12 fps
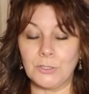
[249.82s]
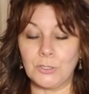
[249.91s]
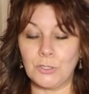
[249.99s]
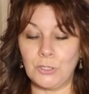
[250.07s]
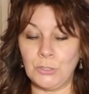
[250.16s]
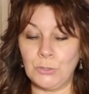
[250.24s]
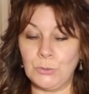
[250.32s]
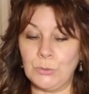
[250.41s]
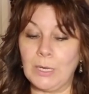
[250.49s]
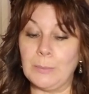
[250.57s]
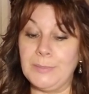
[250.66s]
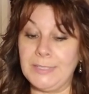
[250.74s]
to
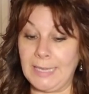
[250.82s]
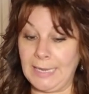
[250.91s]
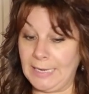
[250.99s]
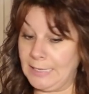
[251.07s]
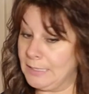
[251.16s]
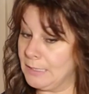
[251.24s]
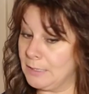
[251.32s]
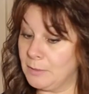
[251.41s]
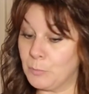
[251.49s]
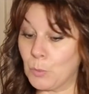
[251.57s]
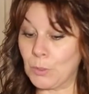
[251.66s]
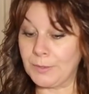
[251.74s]
obtain
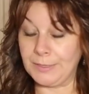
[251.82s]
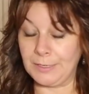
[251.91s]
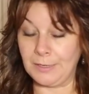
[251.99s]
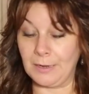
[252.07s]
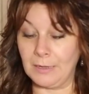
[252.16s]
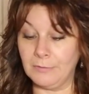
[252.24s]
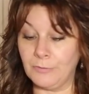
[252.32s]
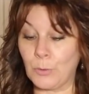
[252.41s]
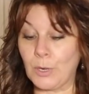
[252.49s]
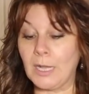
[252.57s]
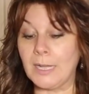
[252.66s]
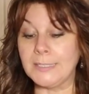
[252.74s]
more than enough
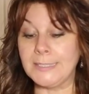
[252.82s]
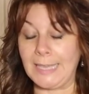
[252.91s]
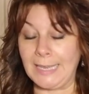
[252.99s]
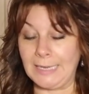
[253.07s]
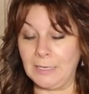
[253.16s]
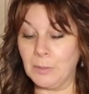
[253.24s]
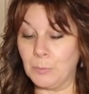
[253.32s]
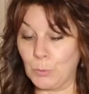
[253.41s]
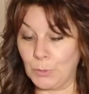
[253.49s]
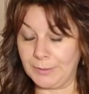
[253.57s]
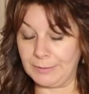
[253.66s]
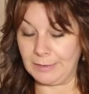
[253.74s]
or attain
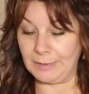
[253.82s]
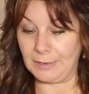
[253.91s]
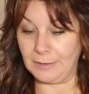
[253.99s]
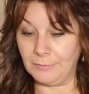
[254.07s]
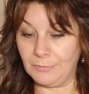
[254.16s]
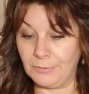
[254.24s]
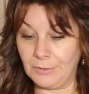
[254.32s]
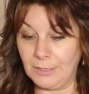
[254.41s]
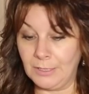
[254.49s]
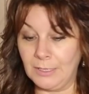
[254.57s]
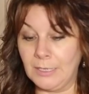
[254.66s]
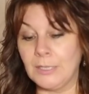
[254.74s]
more than enough
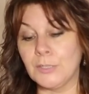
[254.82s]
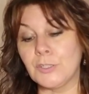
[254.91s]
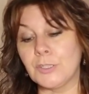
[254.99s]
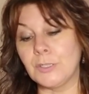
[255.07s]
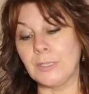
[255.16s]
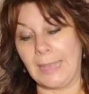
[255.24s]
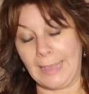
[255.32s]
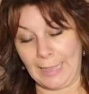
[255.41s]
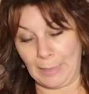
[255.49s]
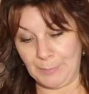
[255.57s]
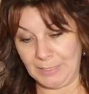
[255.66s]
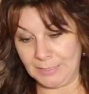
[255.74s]

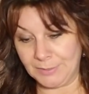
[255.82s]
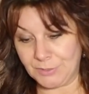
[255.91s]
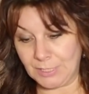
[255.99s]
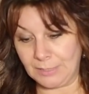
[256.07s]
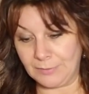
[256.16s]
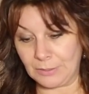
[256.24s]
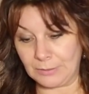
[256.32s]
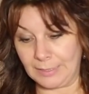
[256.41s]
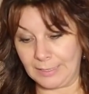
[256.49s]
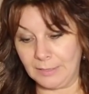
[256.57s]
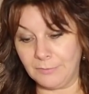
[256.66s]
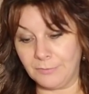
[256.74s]
happiness in their
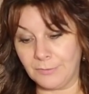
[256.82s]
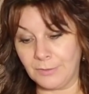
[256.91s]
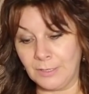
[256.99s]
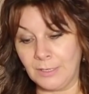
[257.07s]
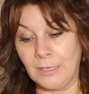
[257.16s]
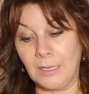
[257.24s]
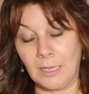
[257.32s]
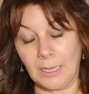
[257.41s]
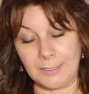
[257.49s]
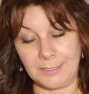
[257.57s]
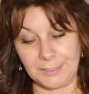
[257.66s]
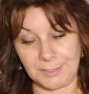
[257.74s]
life
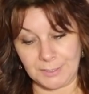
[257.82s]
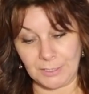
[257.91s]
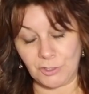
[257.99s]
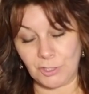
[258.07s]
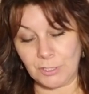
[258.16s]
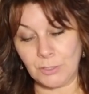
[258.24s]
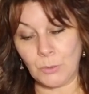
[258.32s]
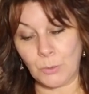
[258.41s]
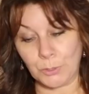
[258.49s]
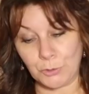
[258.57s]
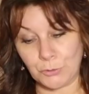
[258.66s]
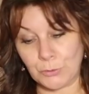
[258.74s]
a decision
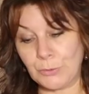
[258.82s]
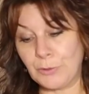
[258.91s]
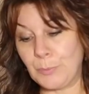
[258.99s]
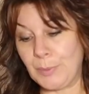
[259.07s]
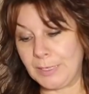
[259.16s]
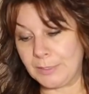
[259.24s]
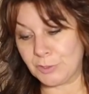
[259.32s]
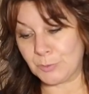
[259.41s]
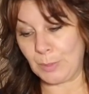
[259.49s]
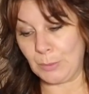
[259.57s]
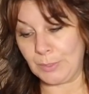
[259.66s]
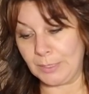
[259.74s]
or truth being
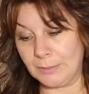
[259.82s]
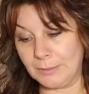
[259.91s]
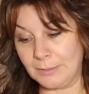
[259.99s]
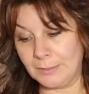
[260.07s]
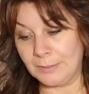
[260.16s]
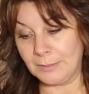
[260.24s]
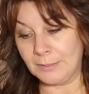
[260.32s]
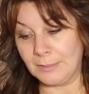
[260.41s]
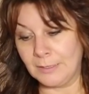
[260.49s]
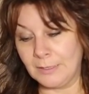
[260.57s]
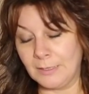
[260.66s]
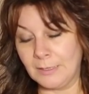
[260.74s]
spoken,
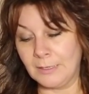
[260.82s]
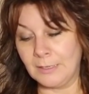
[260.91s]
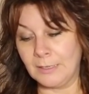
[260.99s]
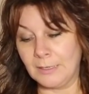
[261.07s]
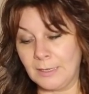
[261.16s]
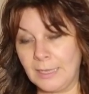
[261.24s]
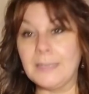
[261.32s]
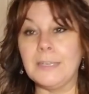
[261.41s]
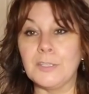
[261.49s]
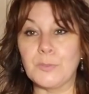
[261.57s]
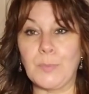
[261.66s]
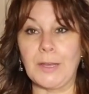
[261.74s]
and
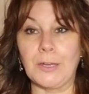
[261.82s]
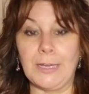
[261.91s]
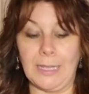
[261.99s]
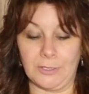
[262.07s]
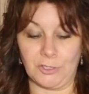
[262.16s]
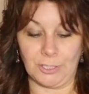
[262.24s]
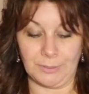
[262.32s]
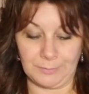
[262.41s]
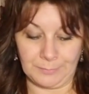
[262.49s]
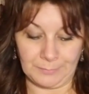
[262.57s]
inspired action.